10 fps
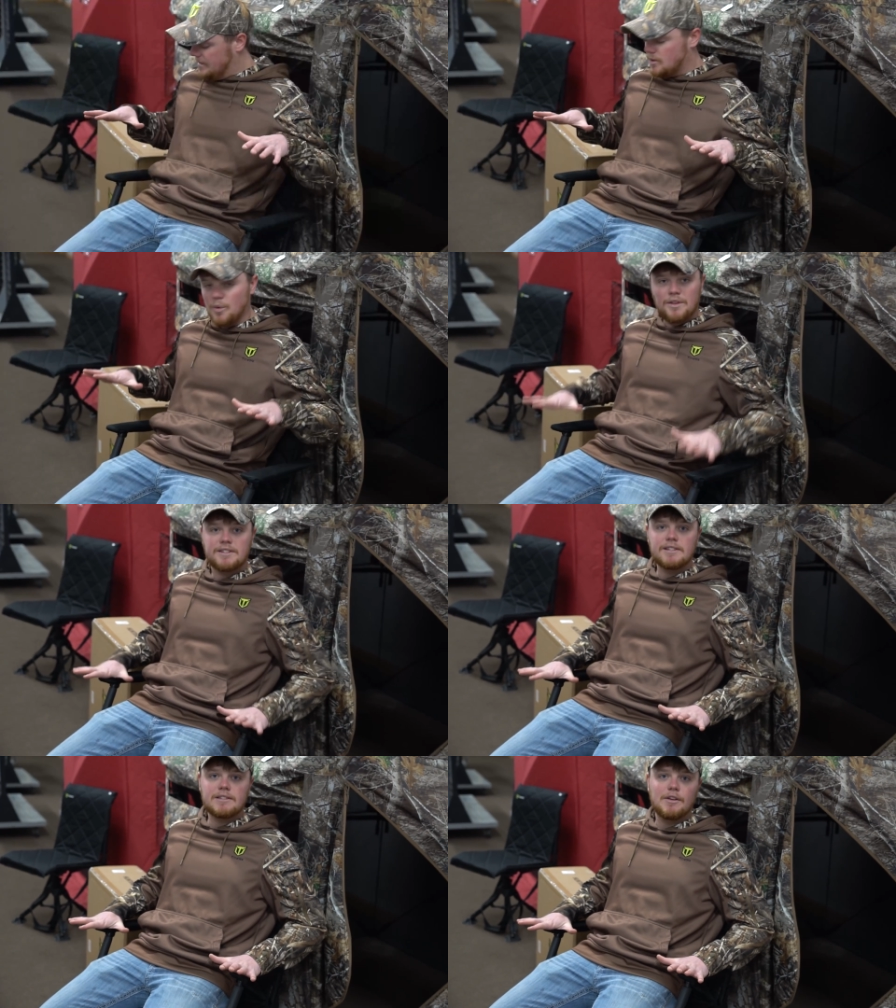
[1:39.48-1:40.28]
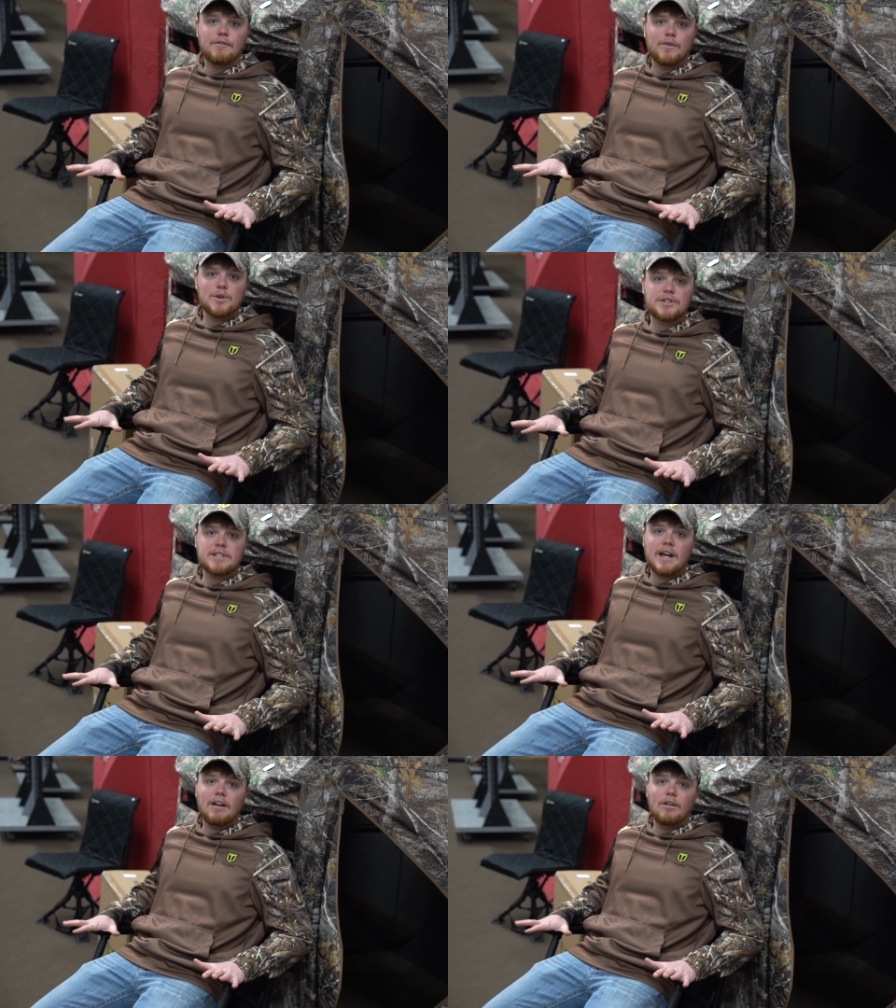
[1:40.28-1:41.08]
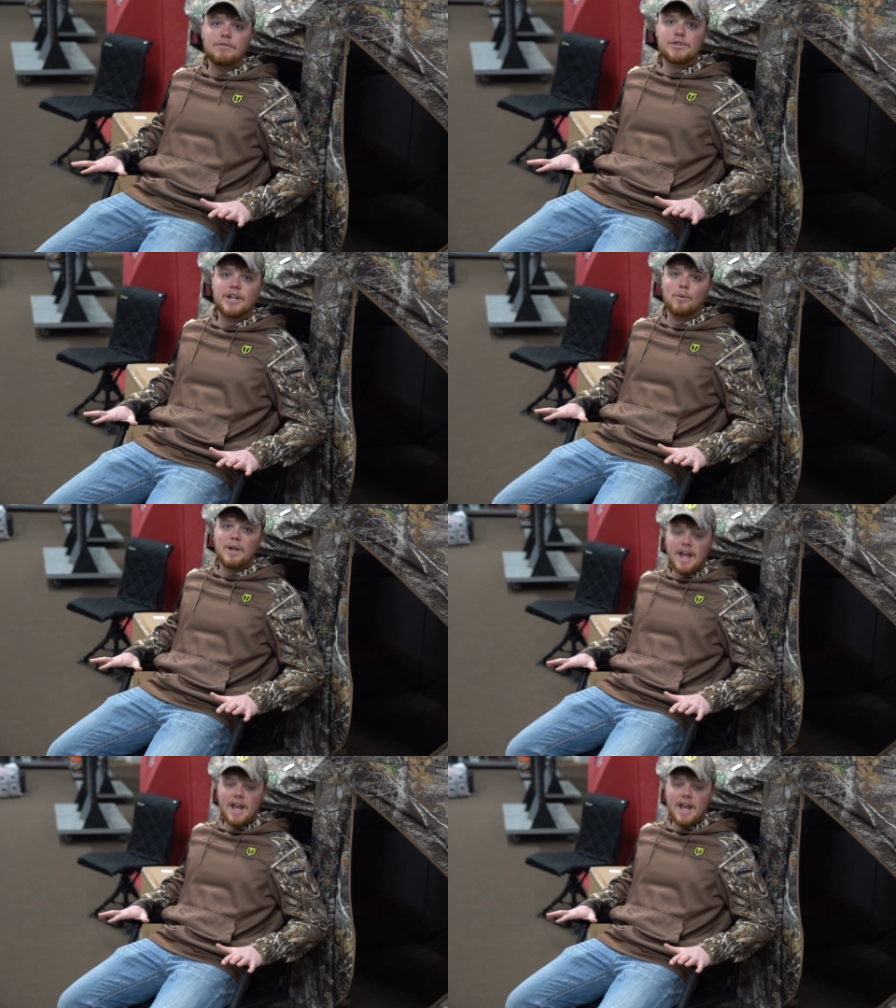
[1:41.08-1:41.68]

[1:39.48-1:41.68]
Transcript: So this is the first style of chair we